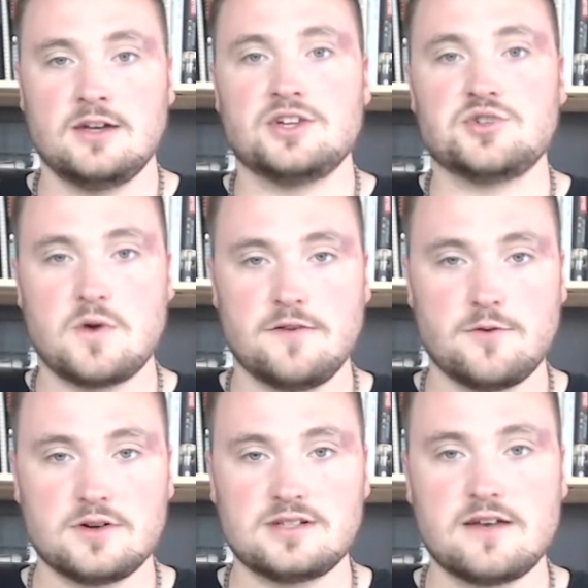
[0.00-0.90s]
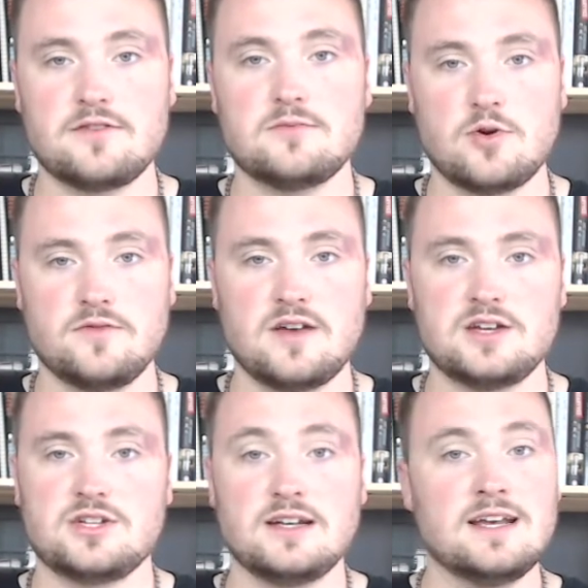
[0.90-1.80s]
24/7
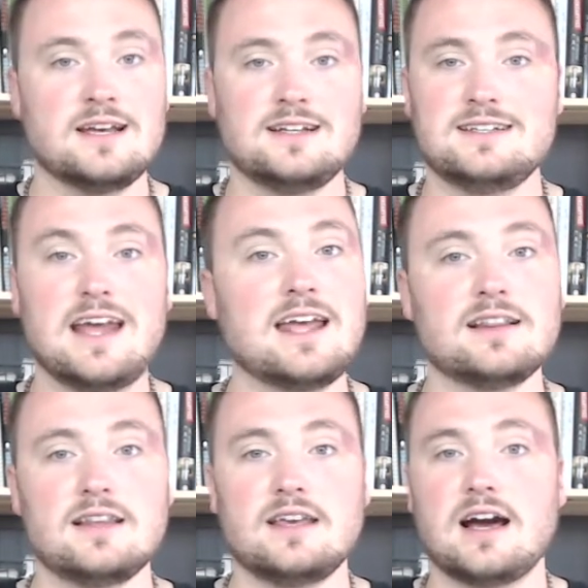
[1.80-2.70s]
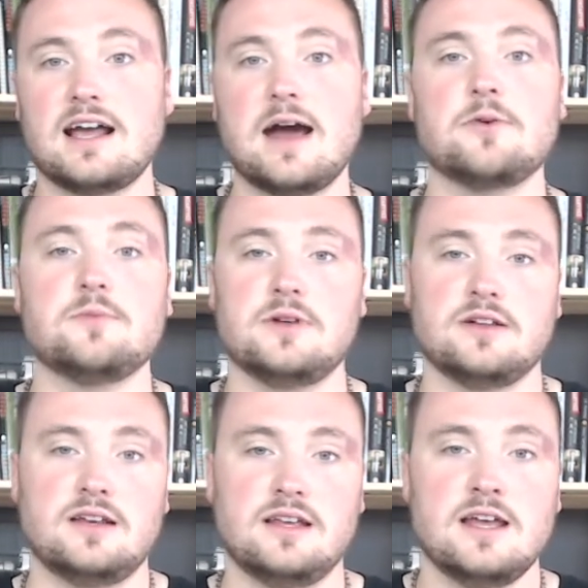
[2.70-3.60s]
motivation, daily
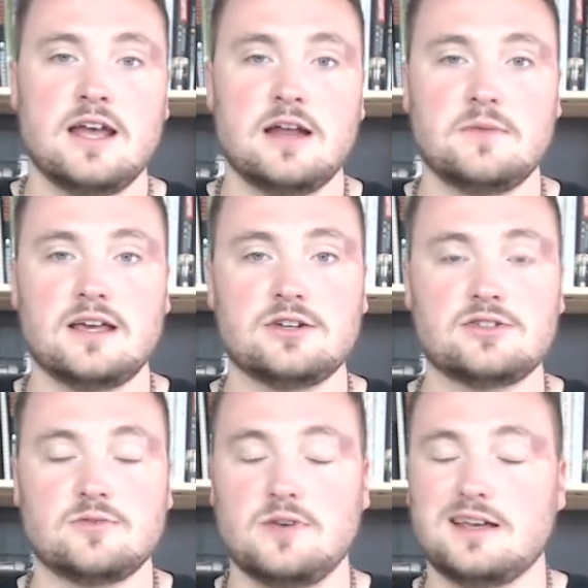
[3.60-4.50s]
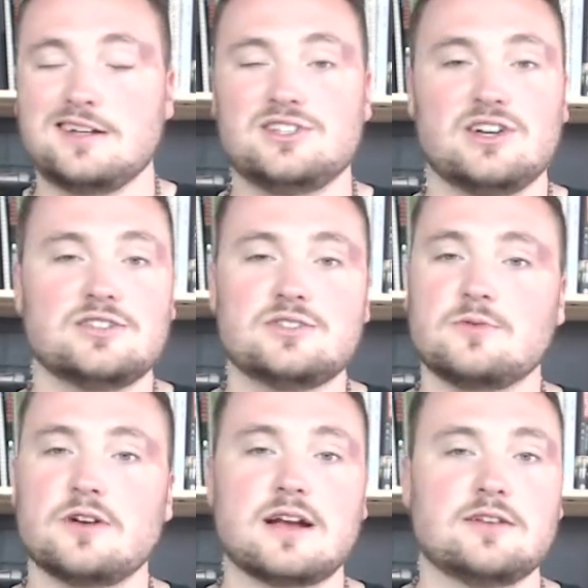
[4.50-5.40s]
accountability, and making sure that we can adjust your
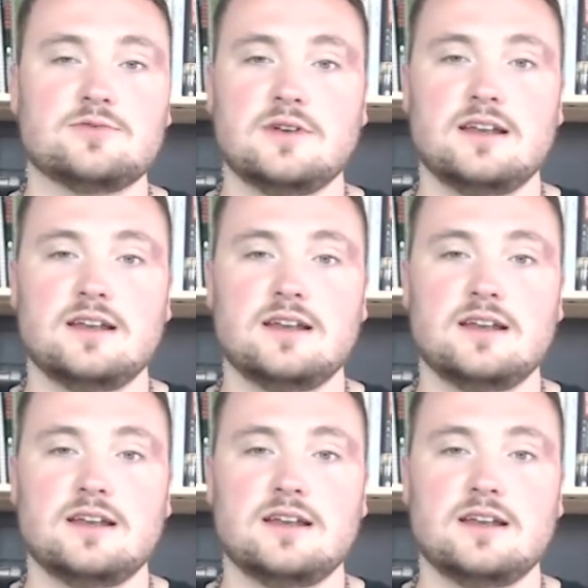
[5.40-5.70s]
workouts when